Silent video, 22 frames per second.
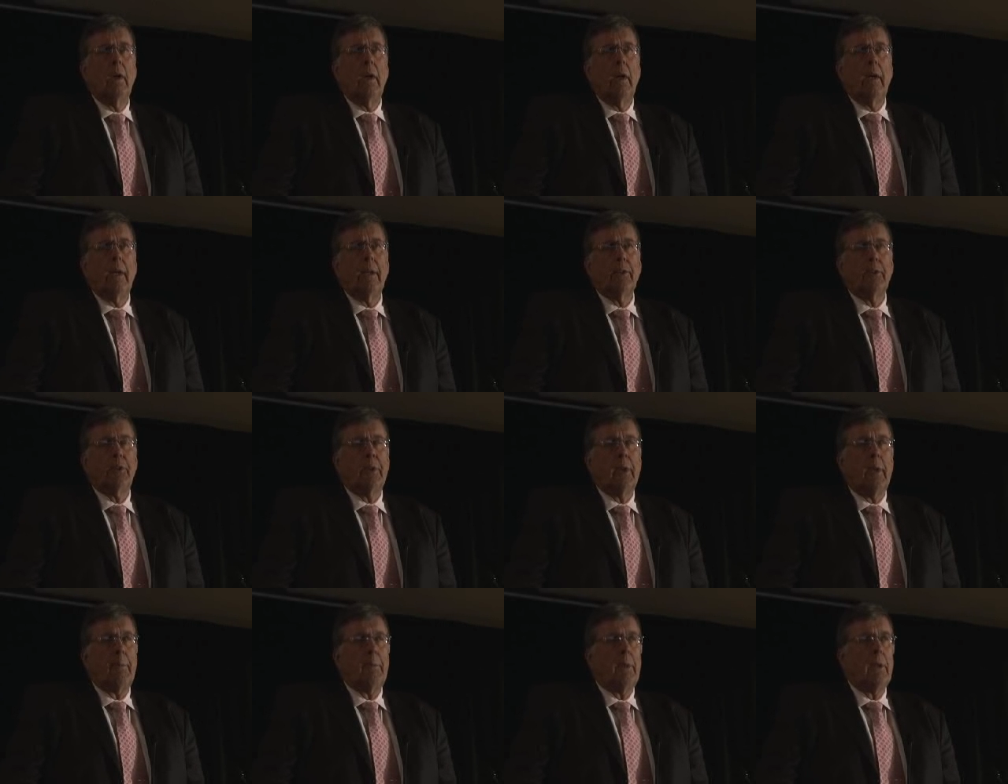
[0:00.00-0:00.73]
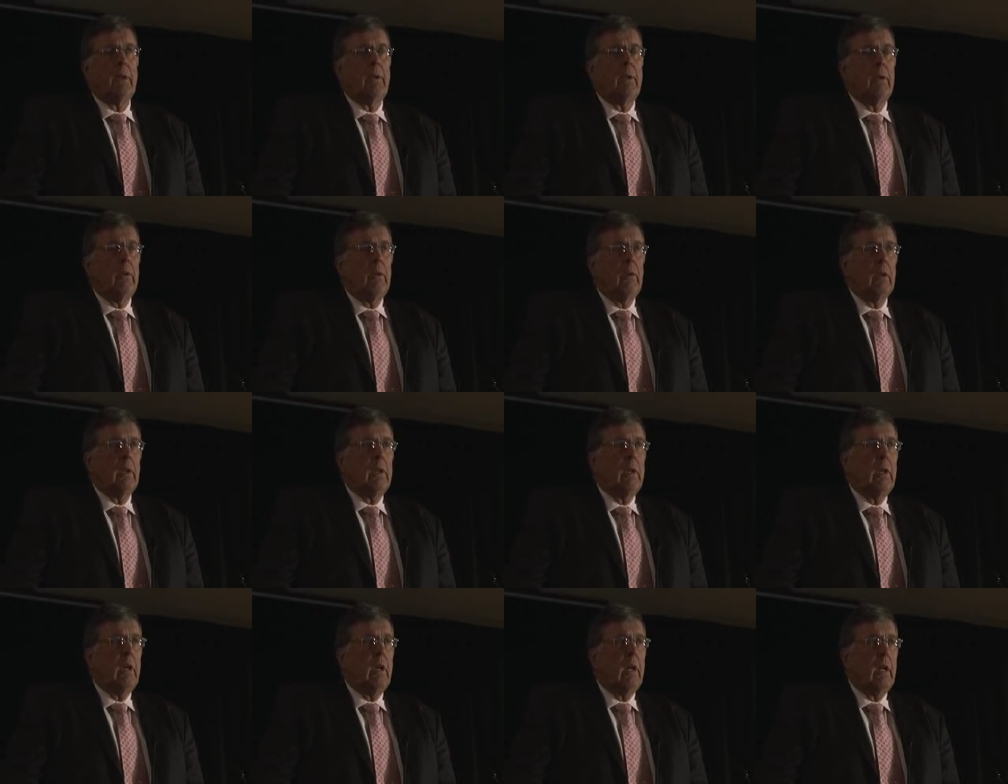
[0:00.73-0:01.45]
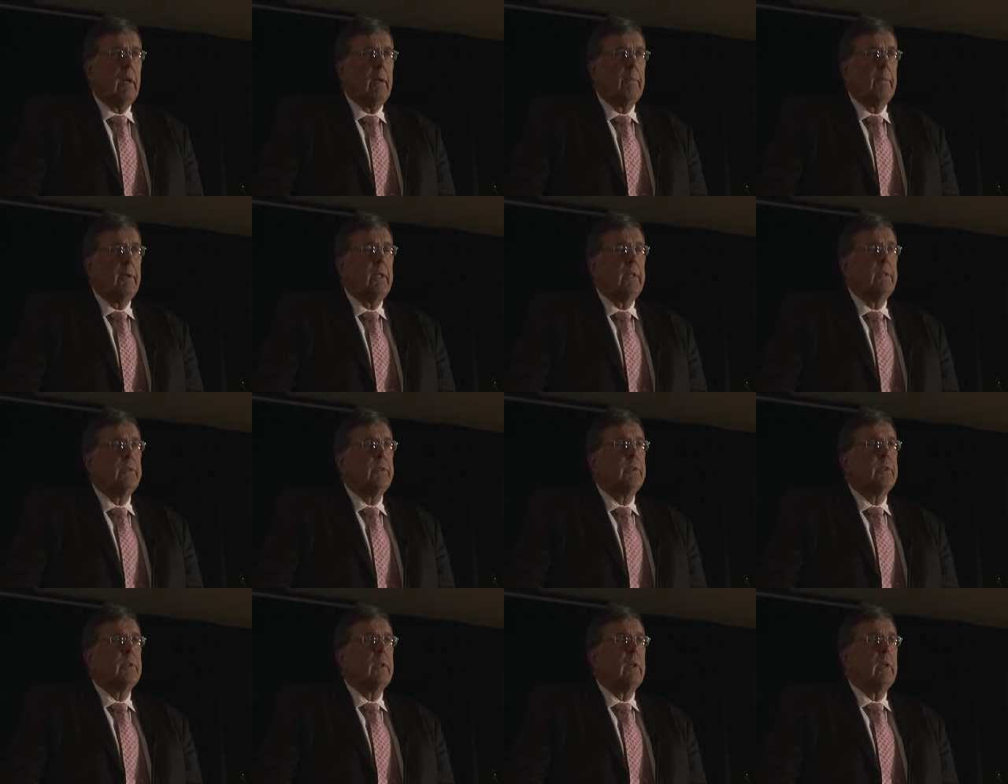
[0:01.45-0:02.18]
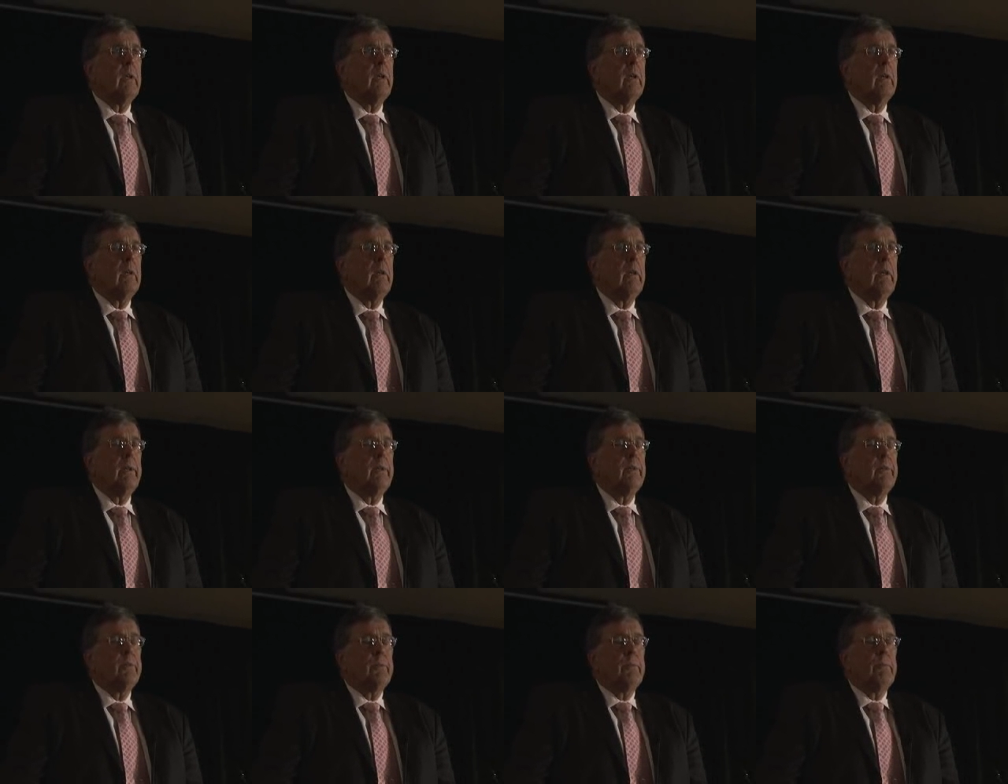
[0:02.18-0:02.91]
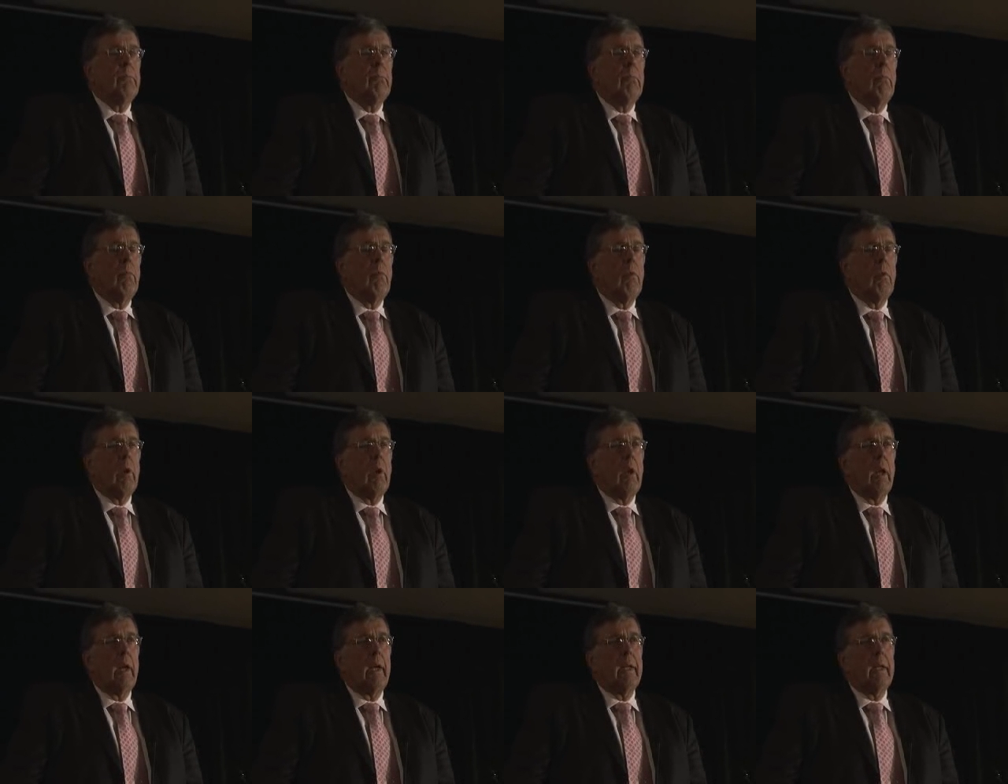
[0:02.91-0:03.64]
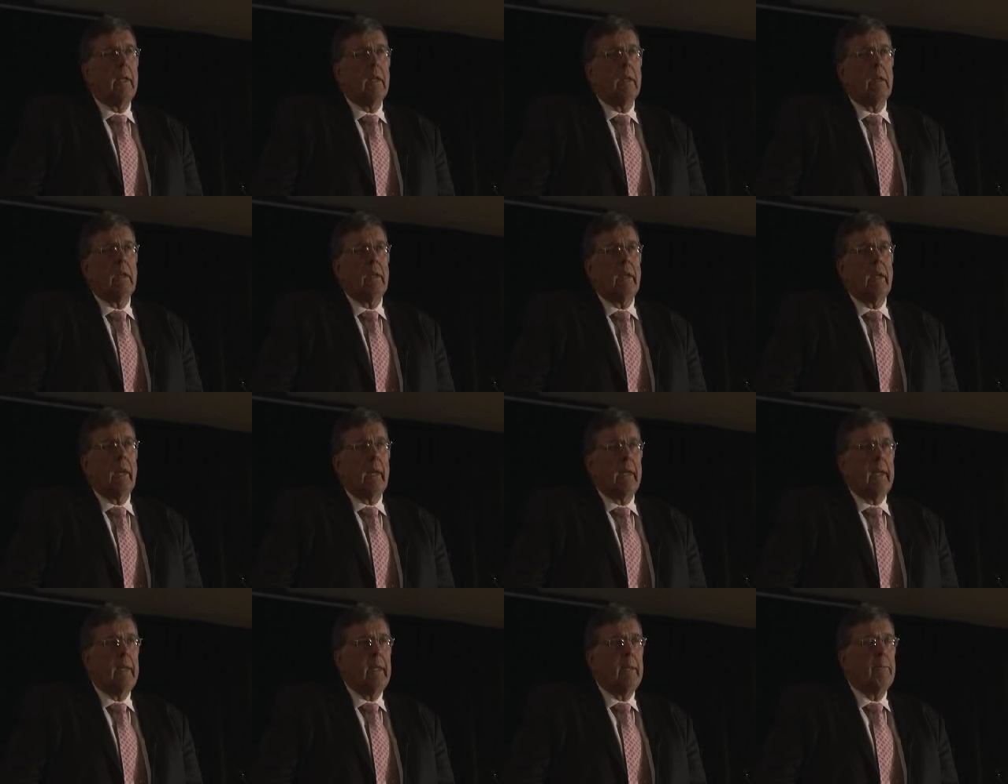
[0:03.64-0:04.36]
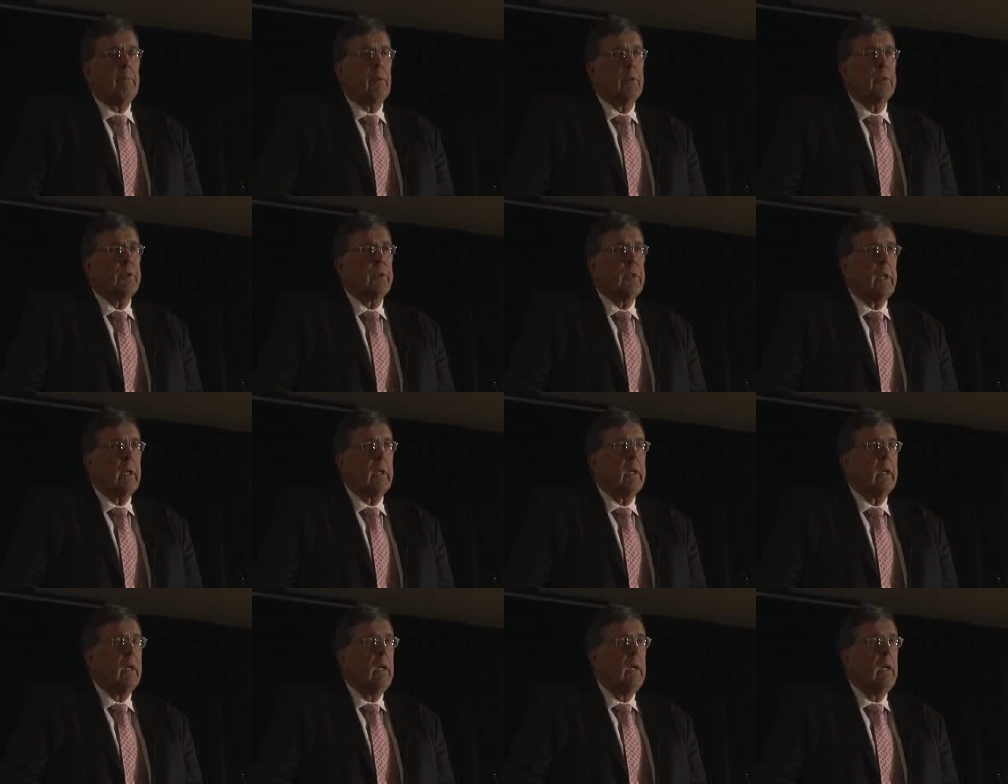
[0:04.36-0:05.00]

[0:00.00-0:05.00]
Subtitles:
And some of the new economies, it's more like 90%.